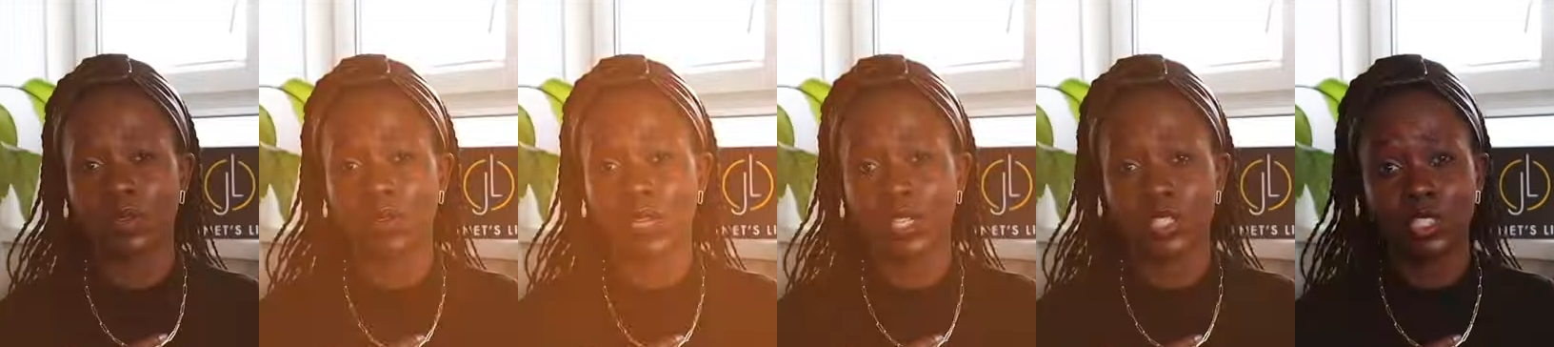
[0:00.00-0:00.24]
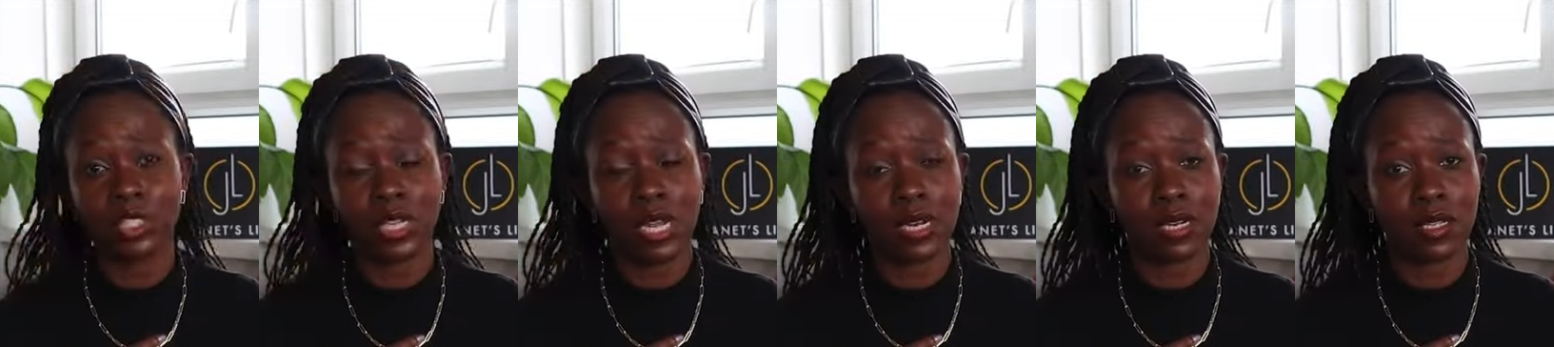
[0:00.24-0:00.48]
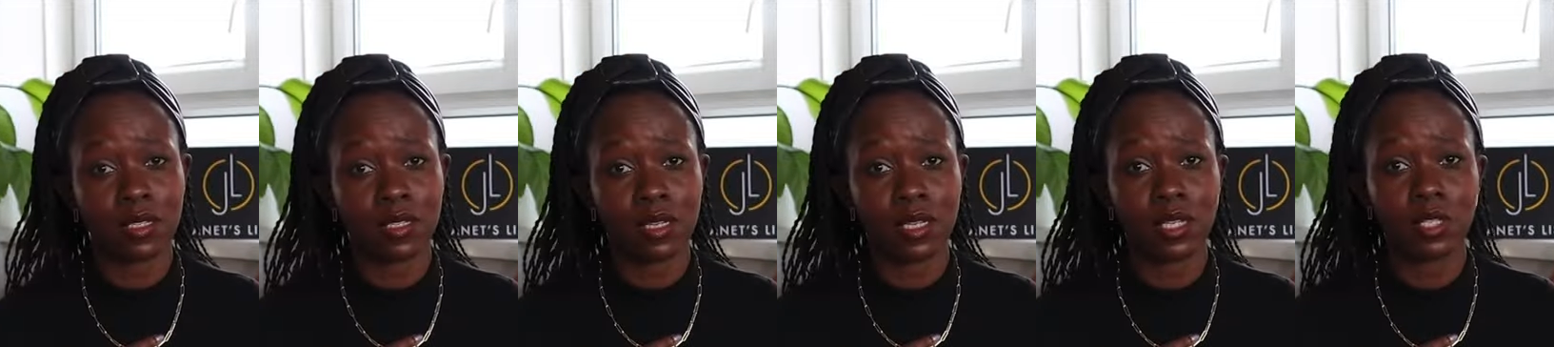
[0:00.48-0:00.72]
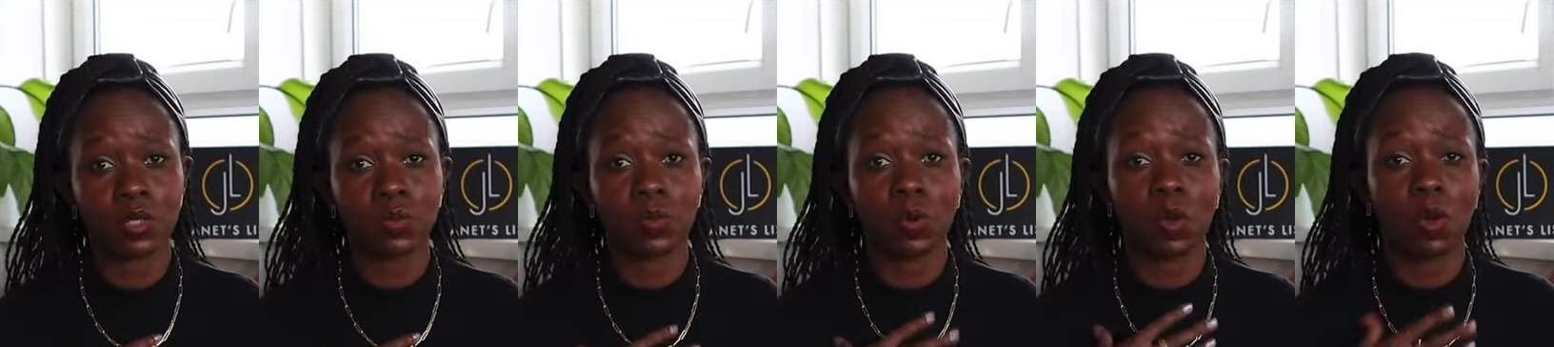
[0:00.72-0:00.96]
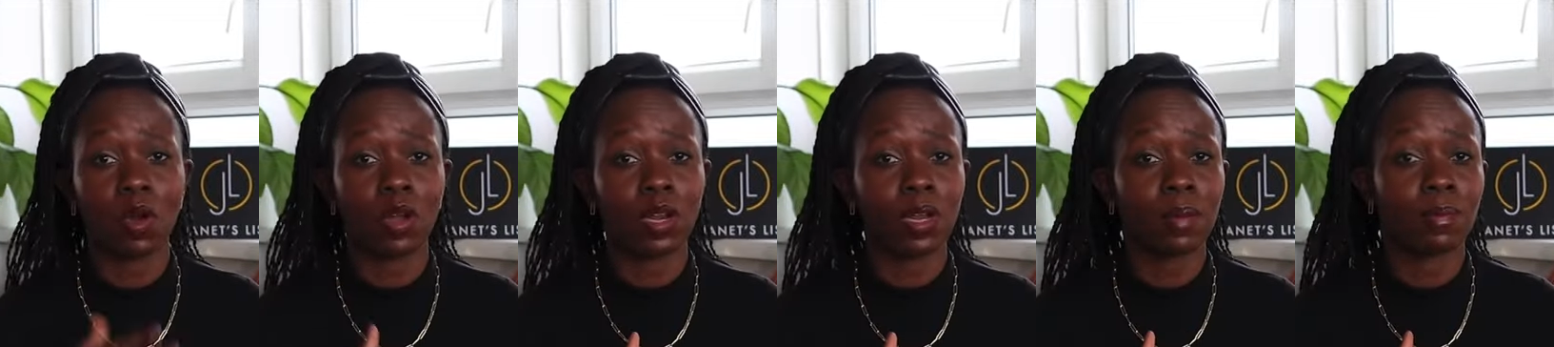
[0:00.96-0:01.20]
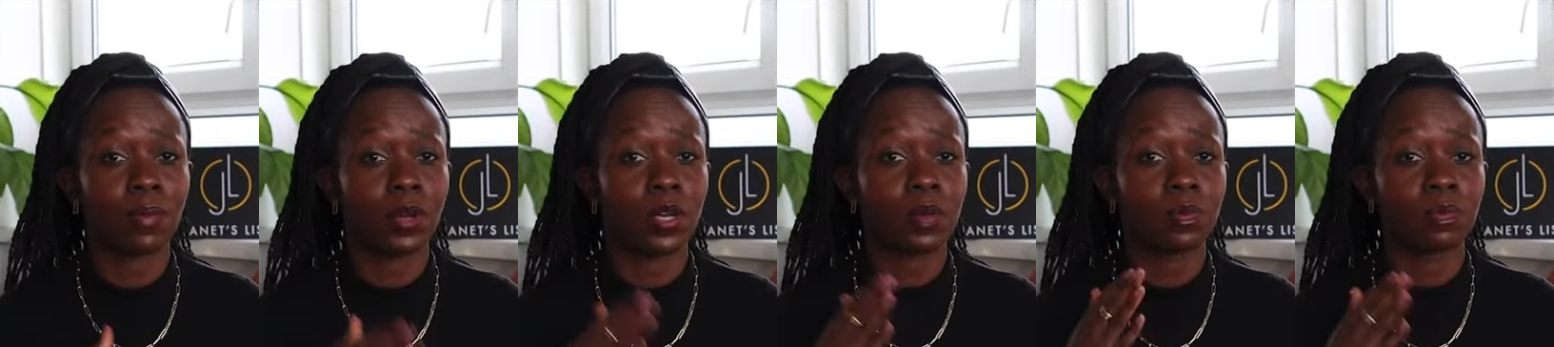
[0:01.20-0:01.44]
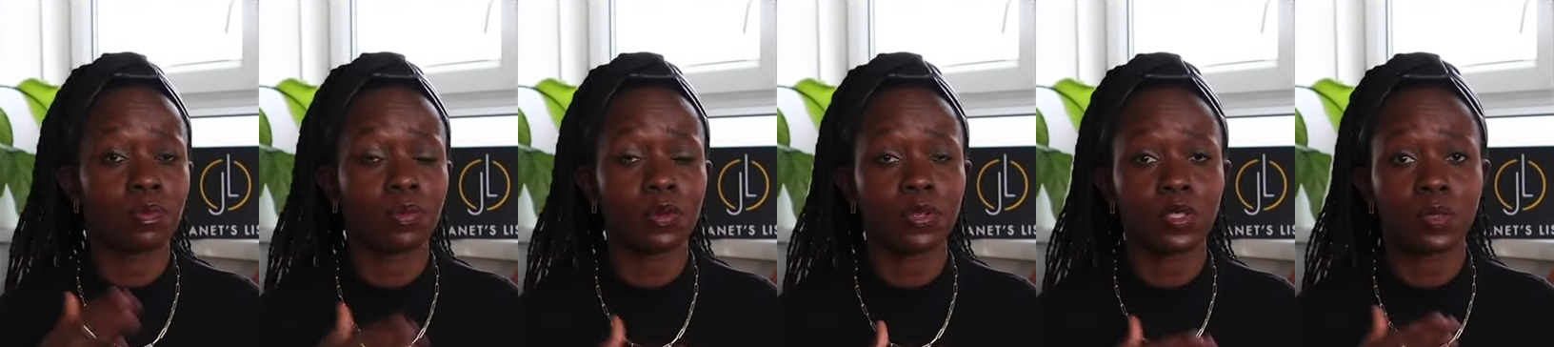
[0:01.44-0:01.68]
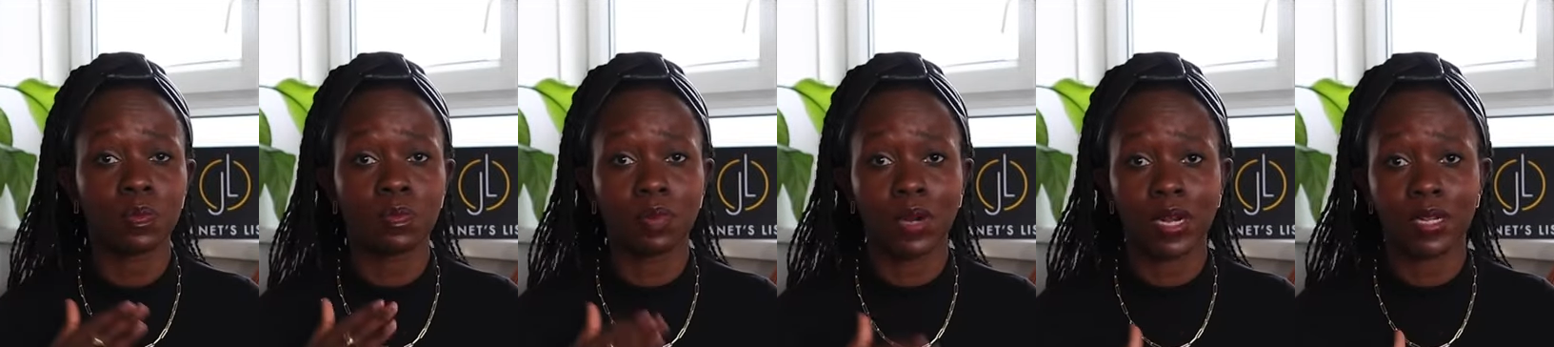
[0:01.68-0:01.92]
know what, Janet's List, we're all about
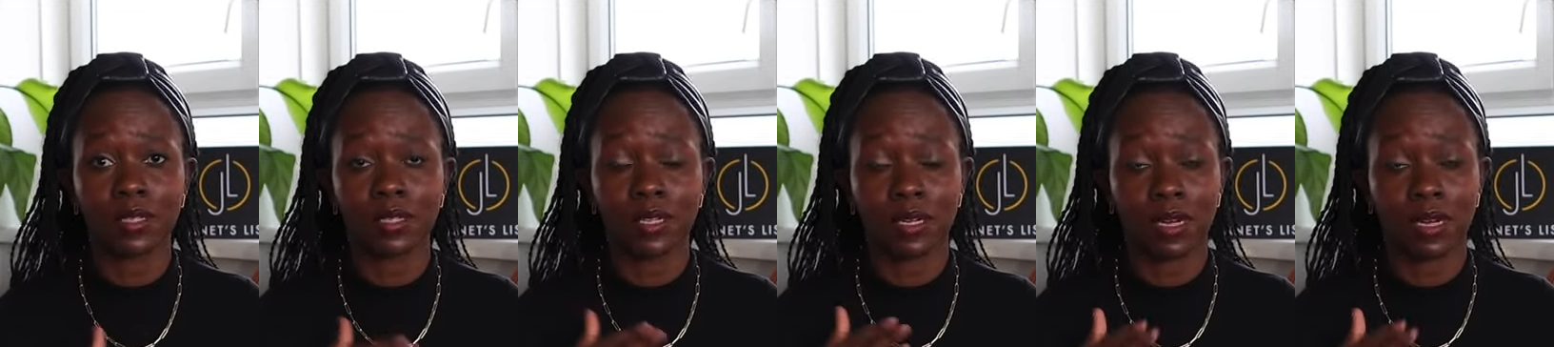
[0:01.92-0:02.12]
books, brands,